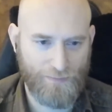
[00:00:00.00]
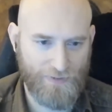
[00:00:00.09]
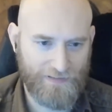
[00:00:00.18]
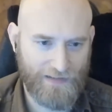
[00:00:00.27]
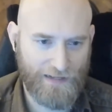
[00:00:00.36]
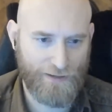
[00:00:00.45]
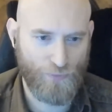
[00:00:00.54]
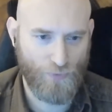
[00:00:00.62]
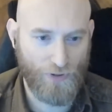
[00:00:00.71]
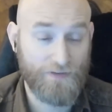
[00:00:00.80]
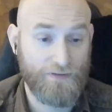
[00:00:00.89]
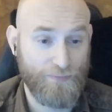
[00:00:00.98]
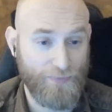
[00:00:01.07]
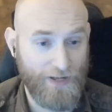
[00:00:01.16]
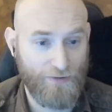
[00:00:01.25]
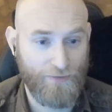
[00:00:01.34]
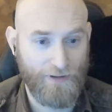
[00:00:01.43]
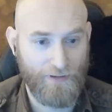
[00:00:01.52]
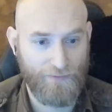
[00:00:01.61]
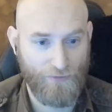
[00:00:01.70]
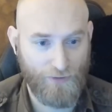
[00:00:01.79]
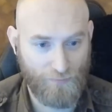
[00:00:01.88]
basically what is in the
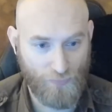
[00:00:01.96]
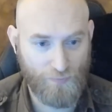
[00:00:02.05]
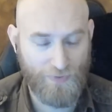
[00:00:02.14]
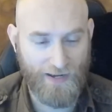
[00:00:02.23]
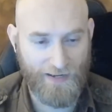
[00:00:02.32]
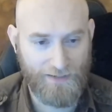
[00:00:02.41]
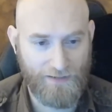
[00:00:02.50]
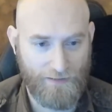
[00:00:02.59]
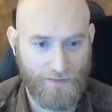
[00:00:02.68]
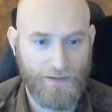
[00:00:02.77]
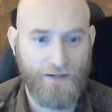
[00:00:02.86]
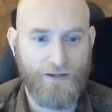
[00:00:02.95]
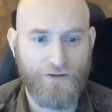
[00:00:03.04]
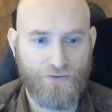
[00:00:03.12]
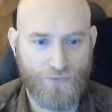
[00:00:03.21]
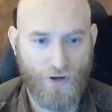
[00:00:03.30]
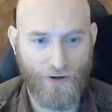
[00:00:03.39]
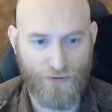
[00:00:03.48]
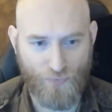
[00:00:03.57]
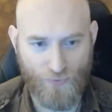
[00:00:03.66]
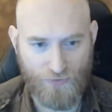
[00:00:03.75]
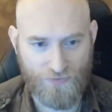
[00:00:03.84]
manual and what would be ideal to how
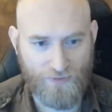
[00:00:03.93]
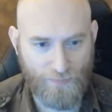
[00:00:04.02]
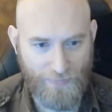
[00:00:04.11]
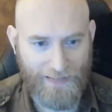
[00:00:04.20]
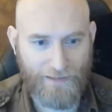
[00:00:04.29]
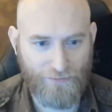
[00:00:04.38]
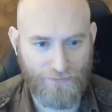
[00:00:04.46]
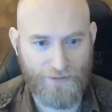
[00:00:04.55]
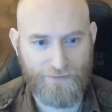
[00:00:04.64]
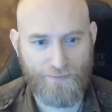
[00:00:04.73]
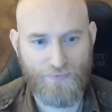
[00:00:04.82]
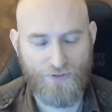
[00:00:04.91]
it works on the battlefield.